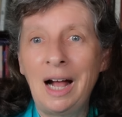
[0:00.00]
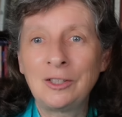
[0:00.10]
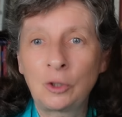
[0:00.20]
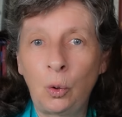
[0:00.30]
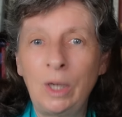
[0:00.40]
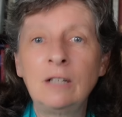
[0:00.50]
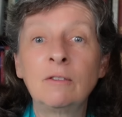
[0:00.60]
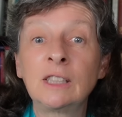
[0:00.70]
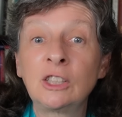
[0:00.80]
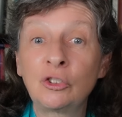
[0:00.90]
as Queen
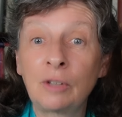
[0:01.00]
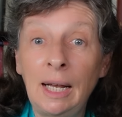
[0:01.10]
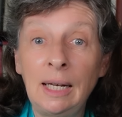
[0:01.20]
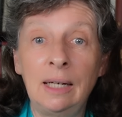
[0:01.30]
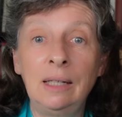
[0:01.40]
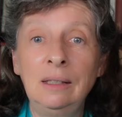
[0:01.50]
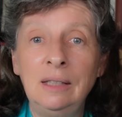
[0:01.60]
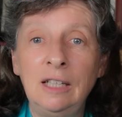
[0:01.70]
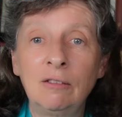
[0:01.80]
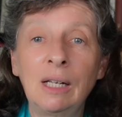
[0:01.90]
of Australia
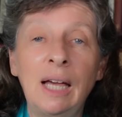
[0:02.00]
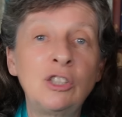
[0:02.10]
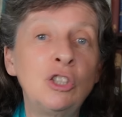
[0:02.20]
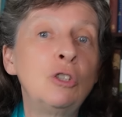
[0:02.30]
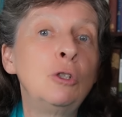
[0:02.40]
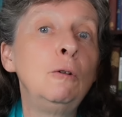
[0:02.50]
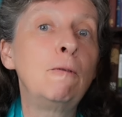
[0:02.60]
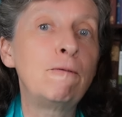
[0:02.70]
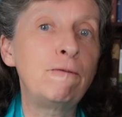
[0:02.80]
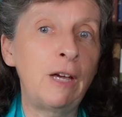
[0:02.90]
in relation to
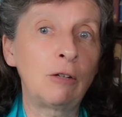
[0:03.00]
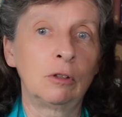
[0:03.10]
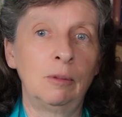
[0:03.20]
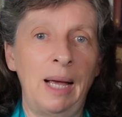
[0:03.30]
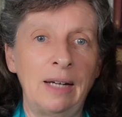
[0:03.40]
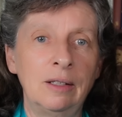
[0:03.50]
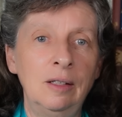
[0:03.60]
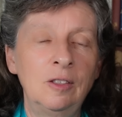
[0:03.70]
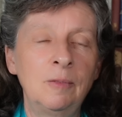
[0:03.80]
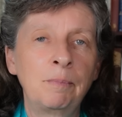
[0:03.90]
federal
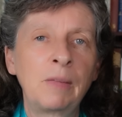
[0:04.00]
matters,